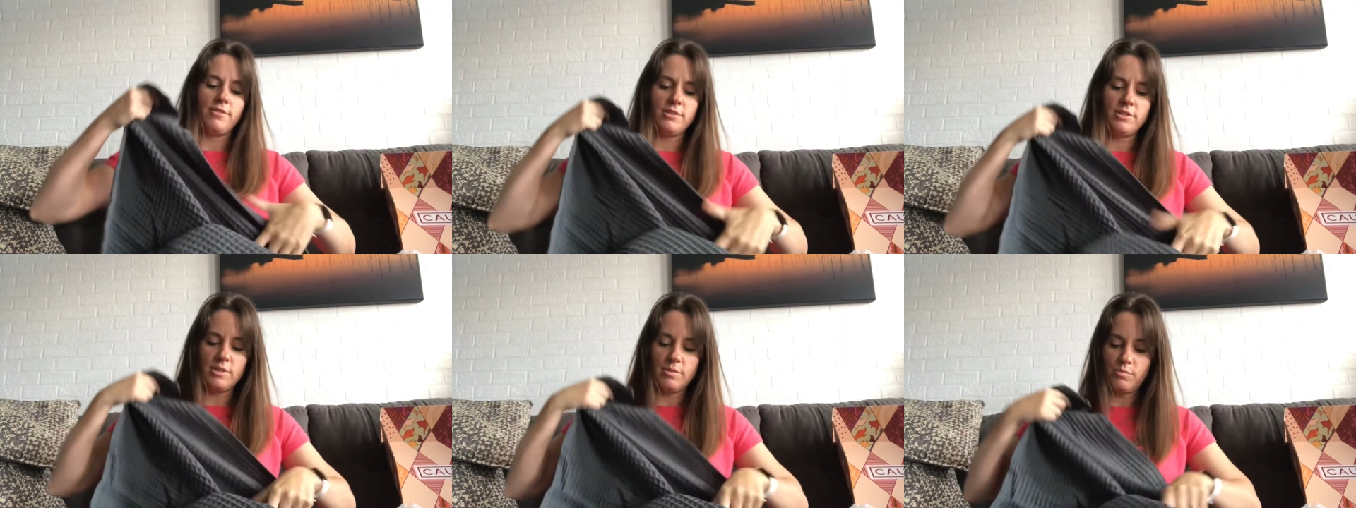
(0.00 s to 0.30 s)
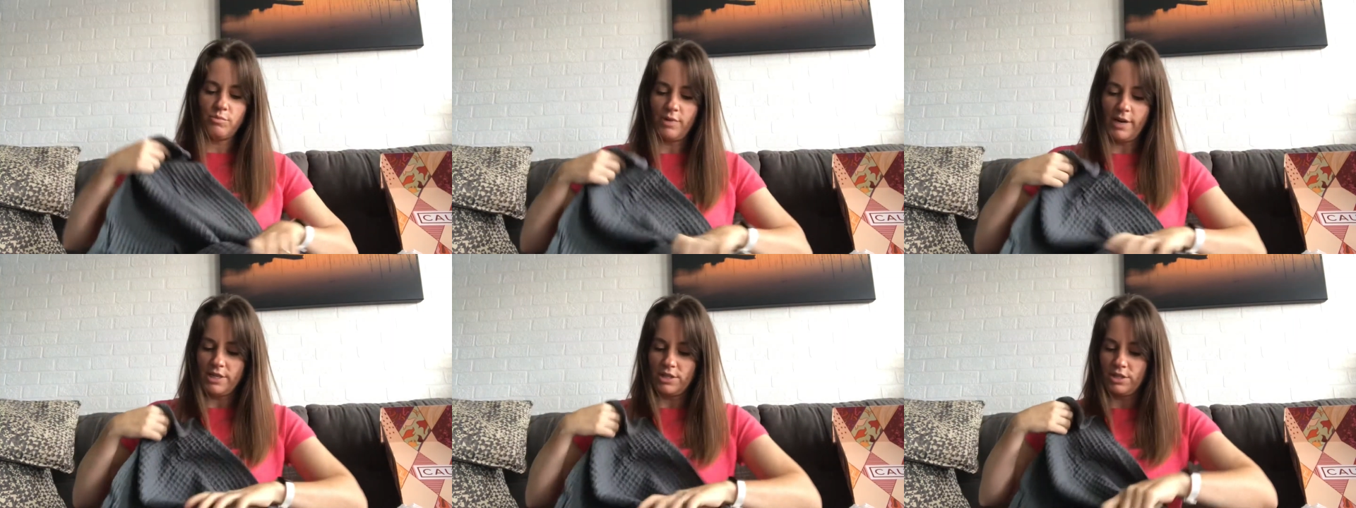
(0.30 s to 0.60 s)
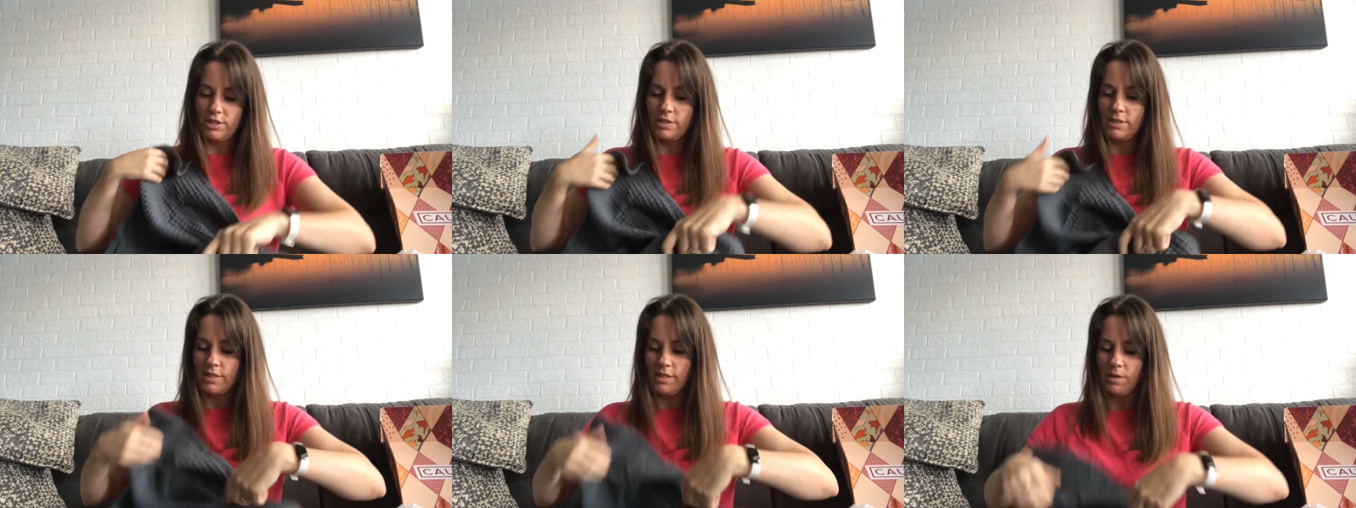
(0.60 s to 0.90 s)

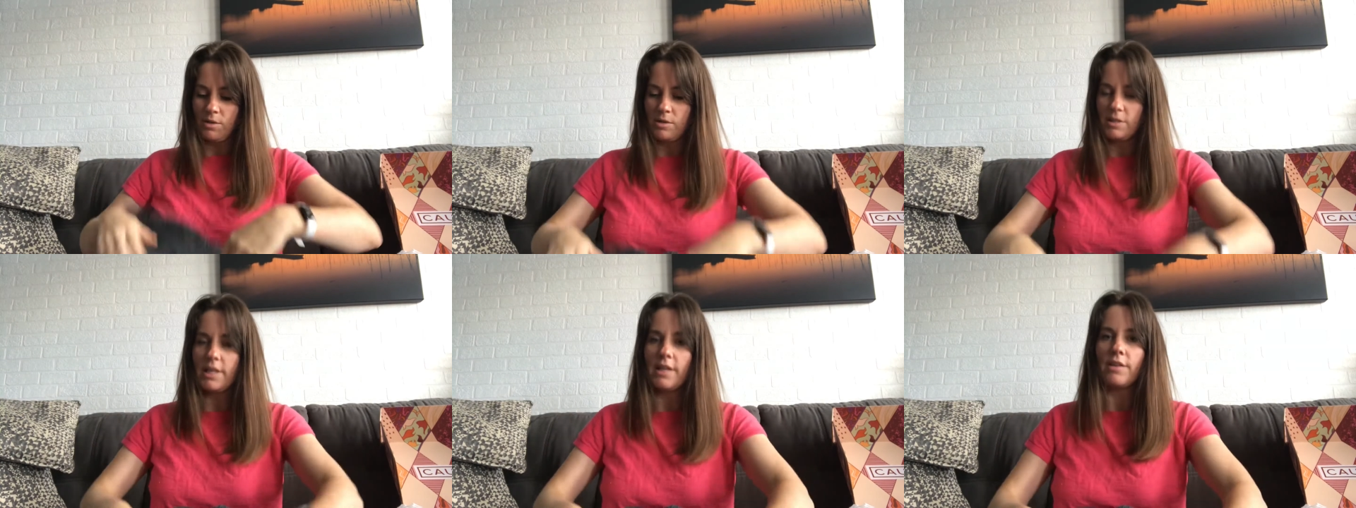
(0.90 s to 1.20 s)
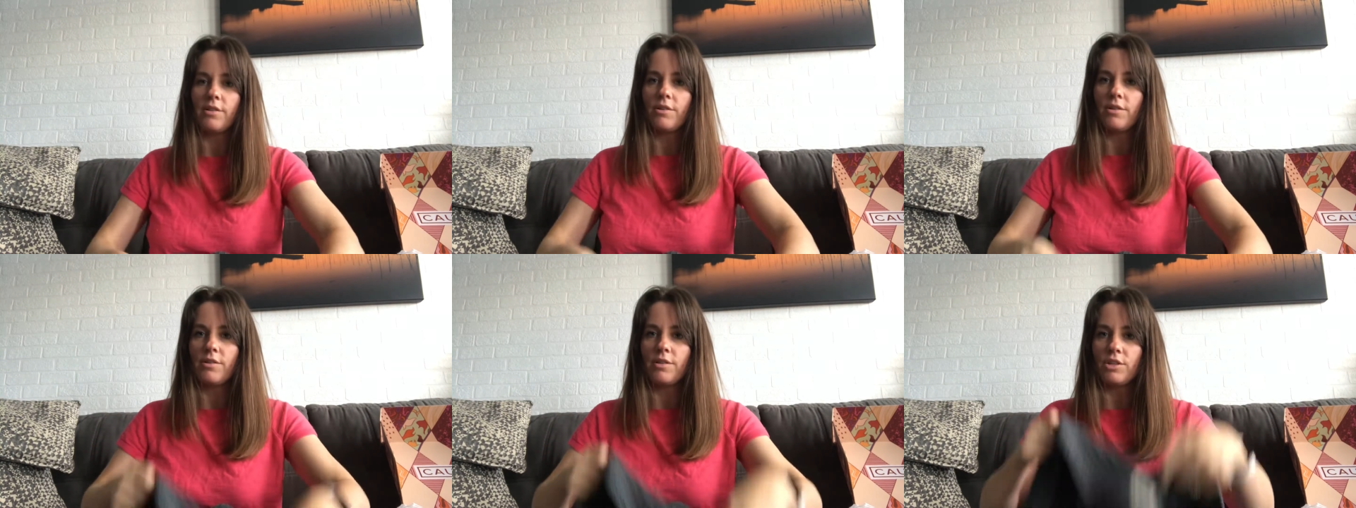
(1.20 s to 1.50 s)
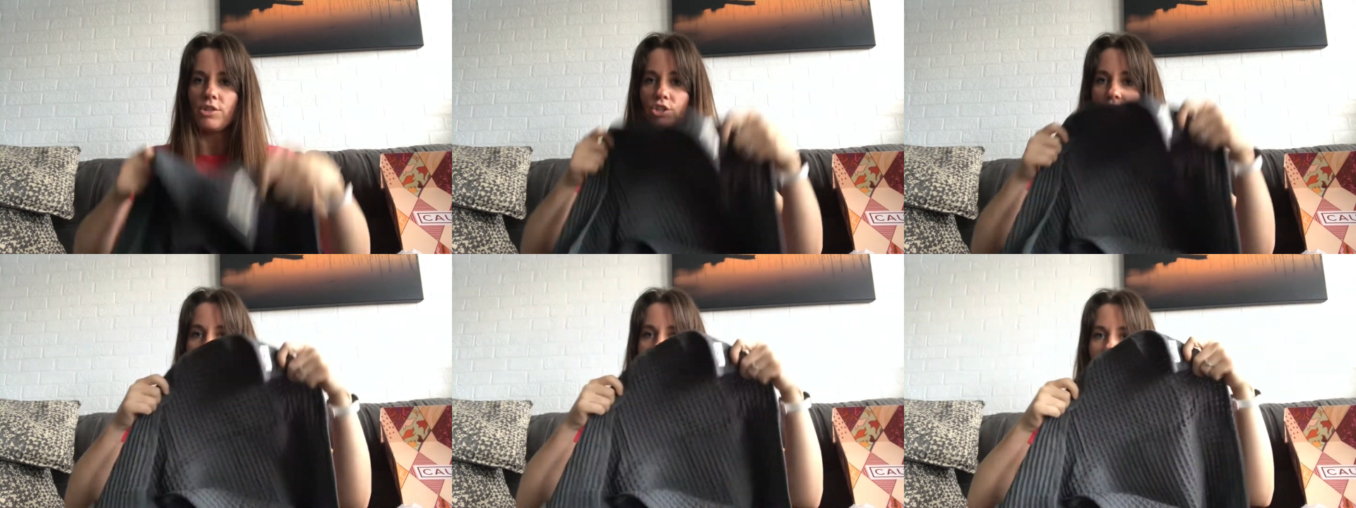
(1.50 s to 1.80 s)
impressions, it looks like they're the
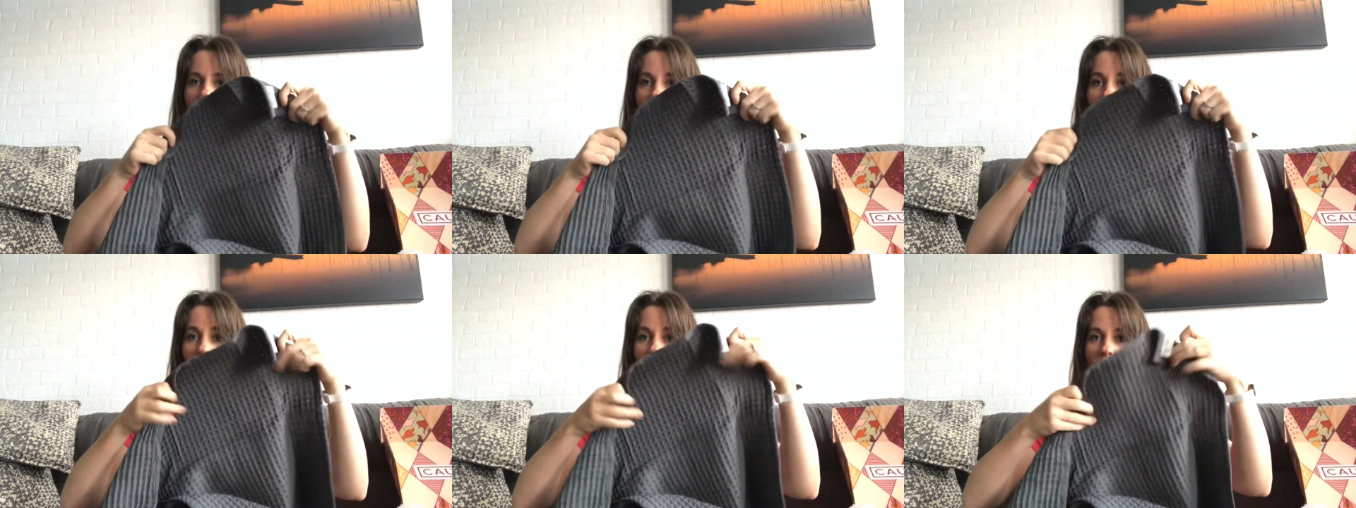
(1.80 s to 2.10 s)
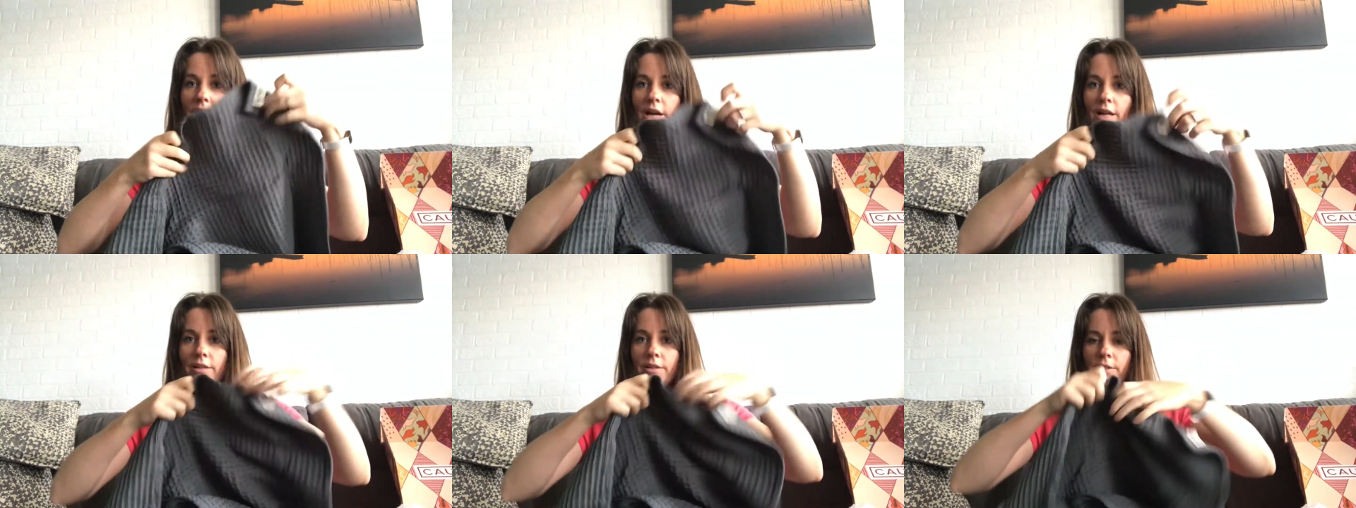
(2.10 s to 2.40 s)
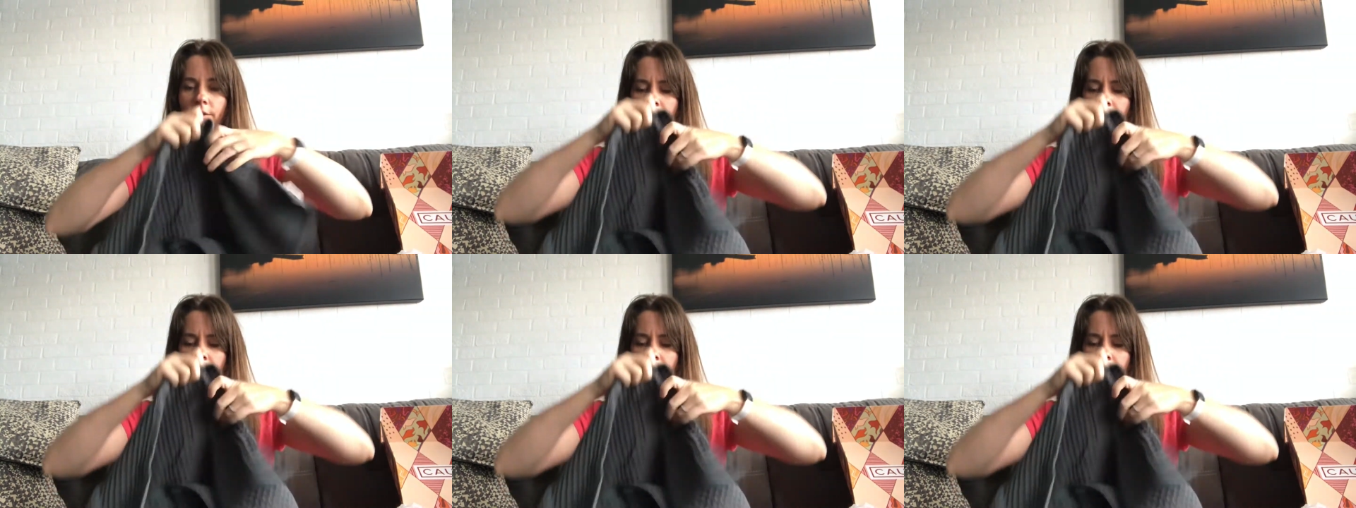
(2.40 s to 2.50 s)
charcoal color.